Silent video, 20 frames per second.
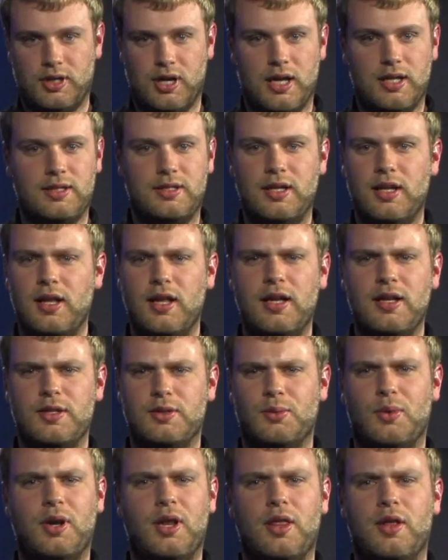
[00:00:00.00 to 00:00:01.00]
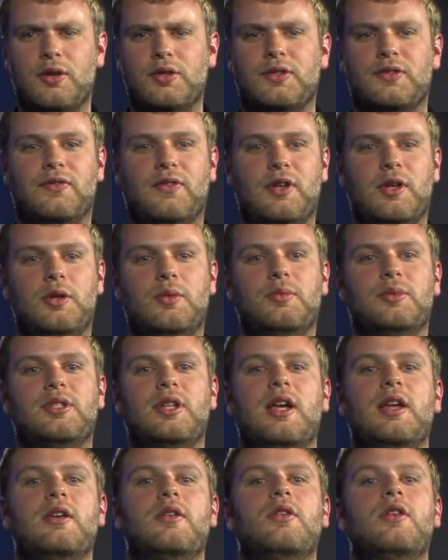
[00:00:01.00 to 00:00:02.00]
Godzilla is one of those films
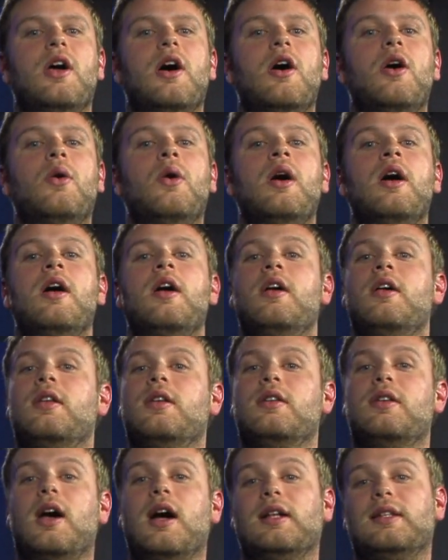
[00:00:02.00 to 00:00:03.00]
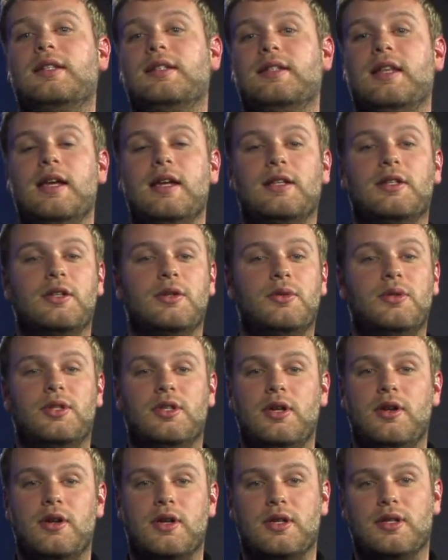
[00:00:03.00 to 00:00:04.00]
that you know not to take too
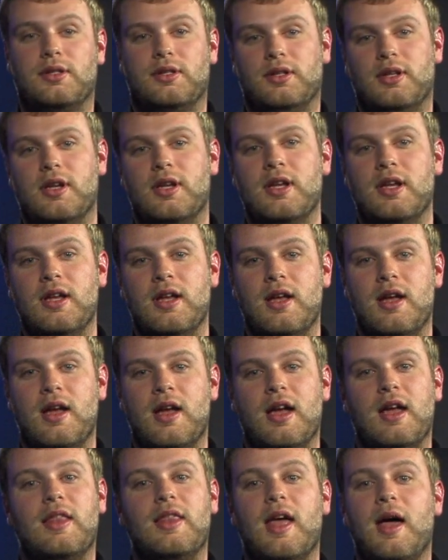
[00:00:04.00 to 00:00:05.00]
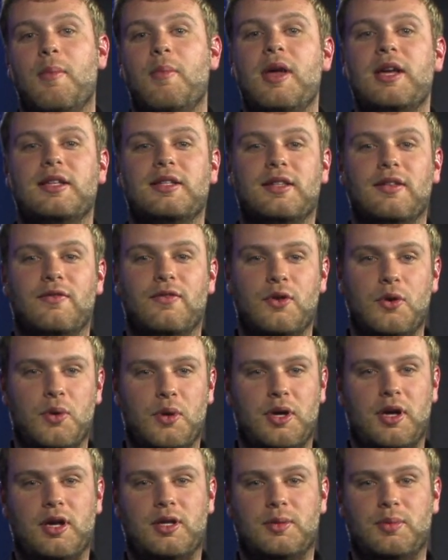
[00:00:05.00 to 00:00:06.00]
seriously, and that makes the
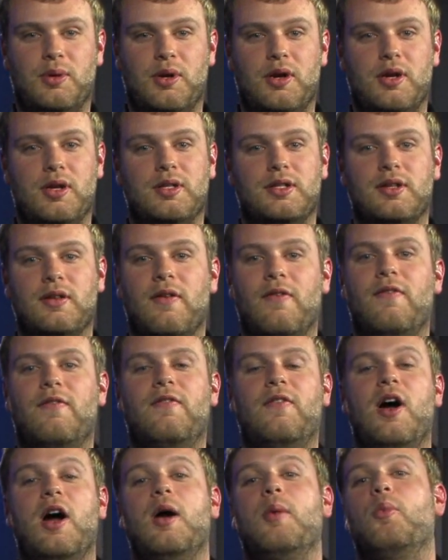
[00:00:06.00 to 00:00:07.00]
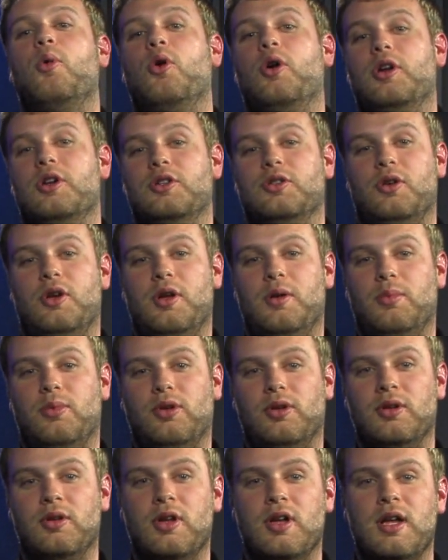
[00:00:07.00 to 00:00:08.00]
viewing experience far more
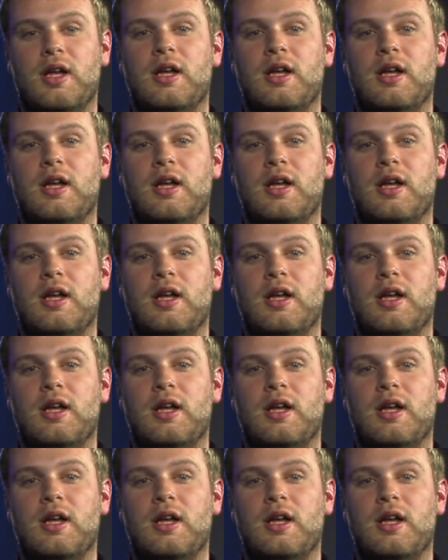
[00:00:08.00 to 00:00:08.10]
enjoyable.